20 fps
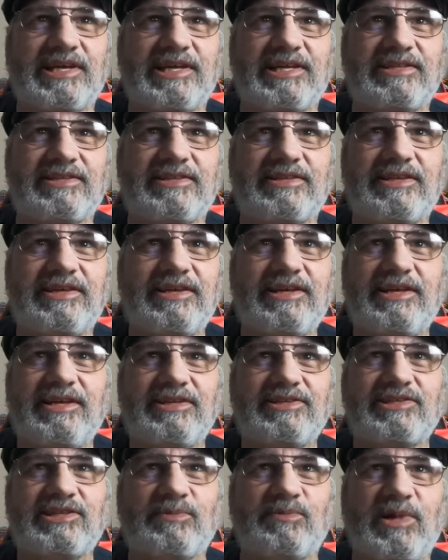that
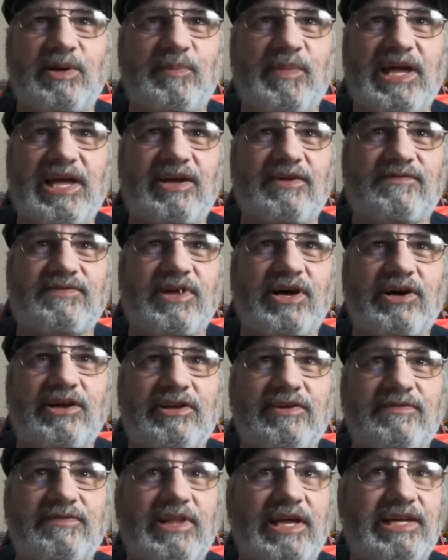somebody may have thought
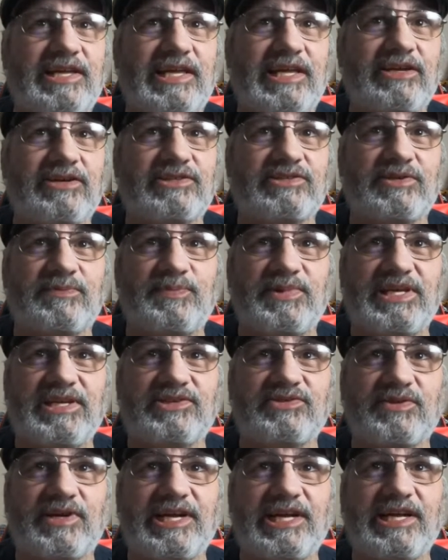of. Like, here's a
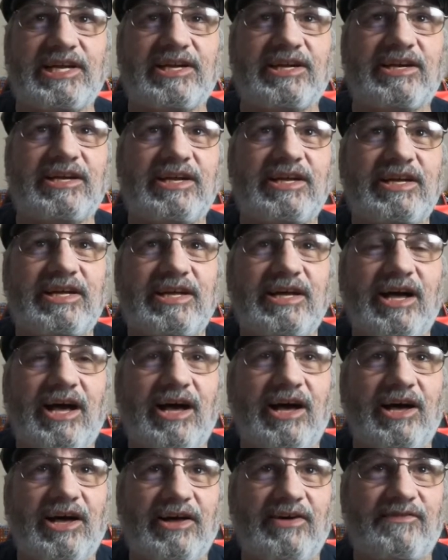piece right here.
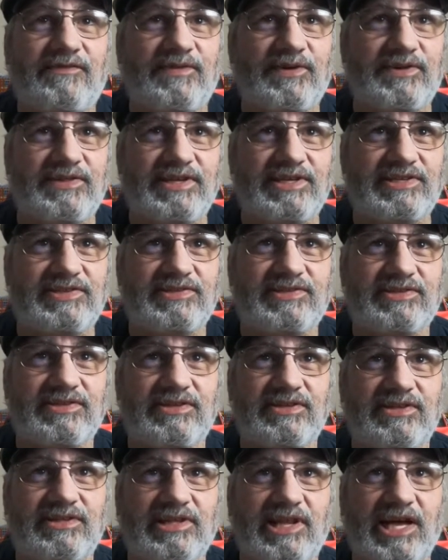For this
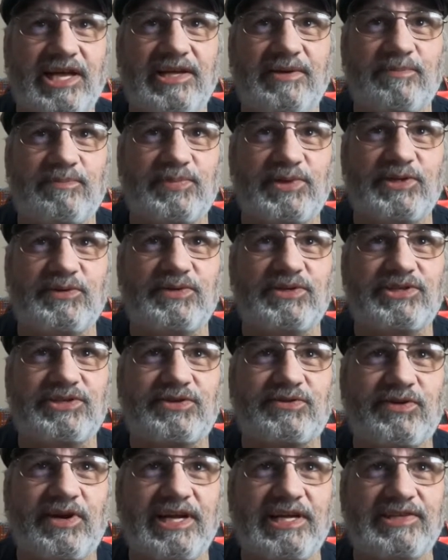light bluish
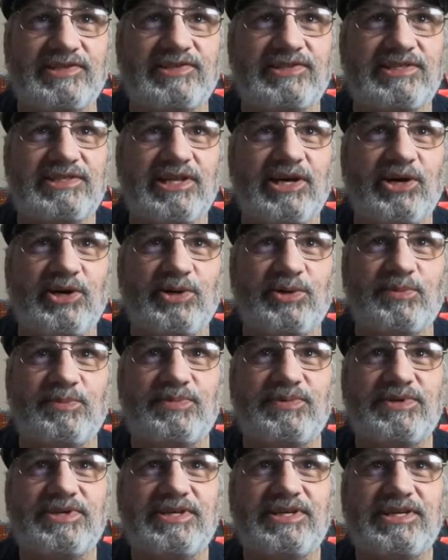gray
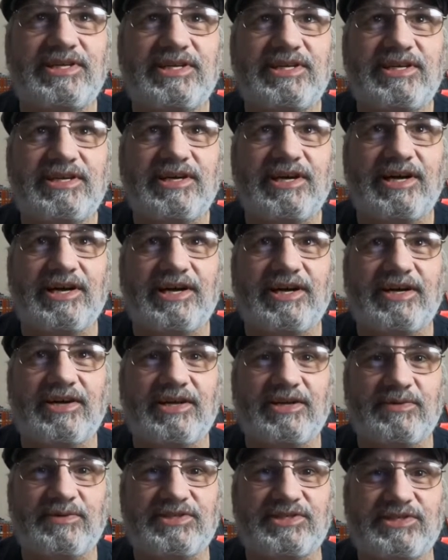slope,
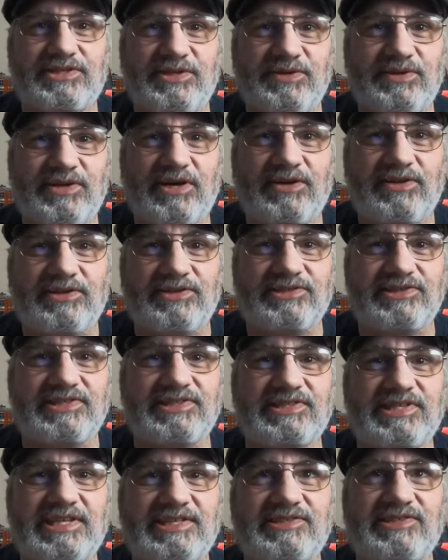it was
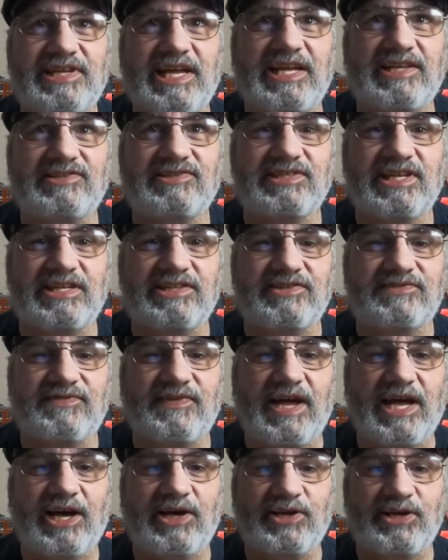$2.68
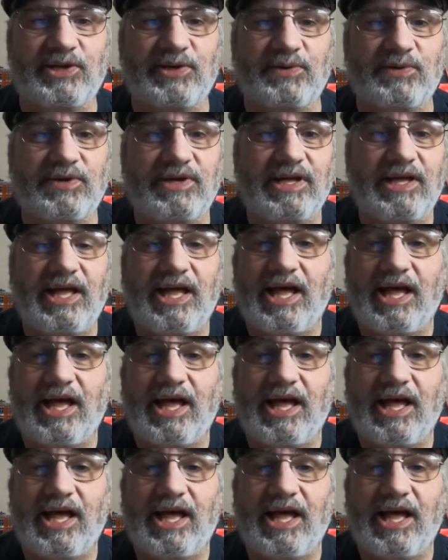value.